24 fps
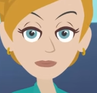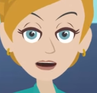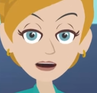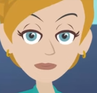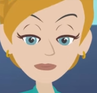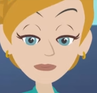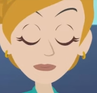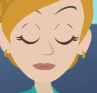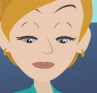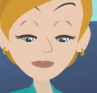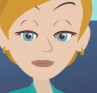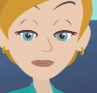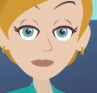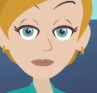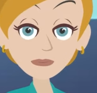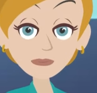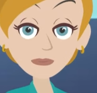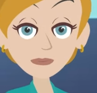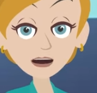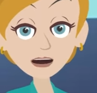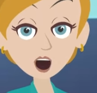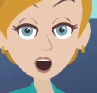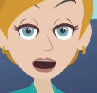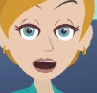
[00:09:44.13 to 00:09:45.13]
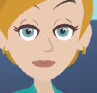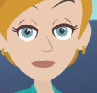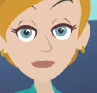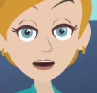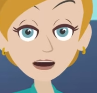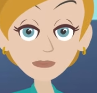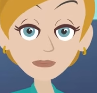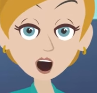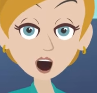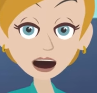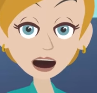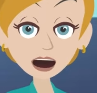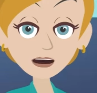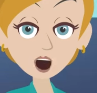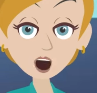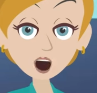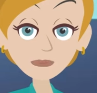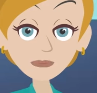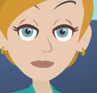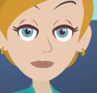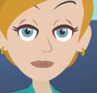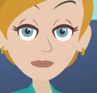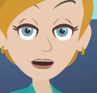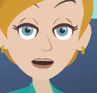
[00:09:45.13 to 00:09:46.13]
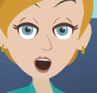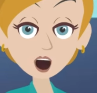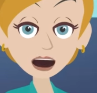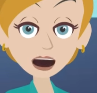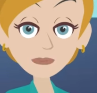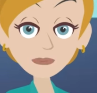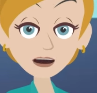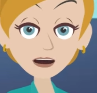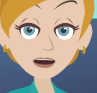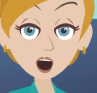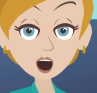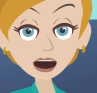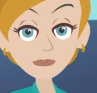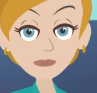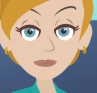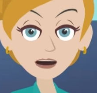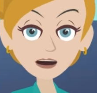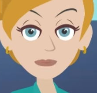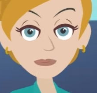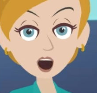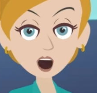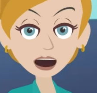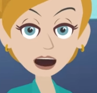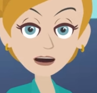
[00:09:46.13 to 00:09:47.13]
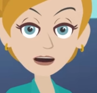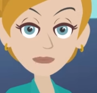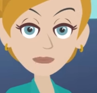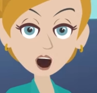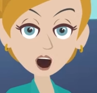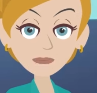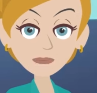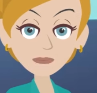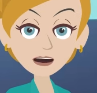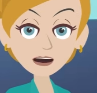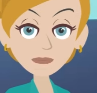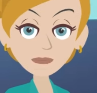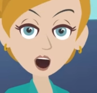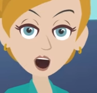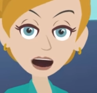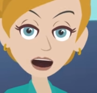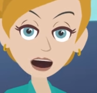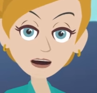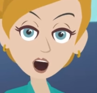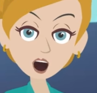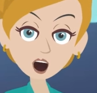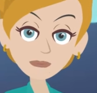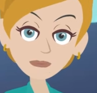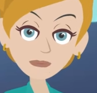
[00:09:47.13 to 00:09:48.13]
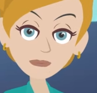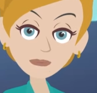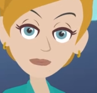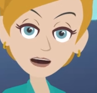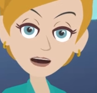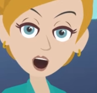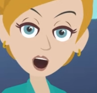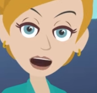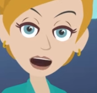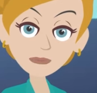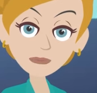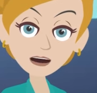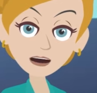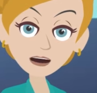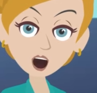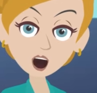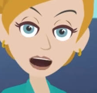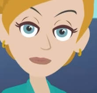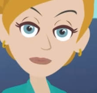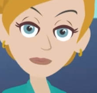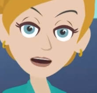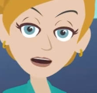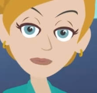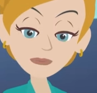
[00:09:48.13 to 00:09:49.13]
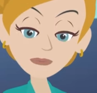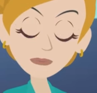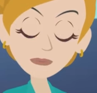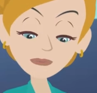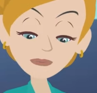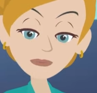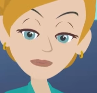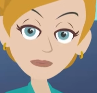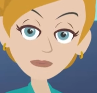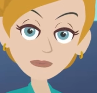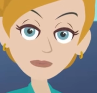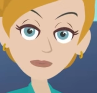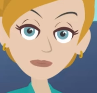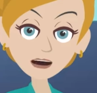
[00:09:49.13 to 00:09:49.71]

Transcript: no contraption that he's ever purchased, and he has purchased many, work.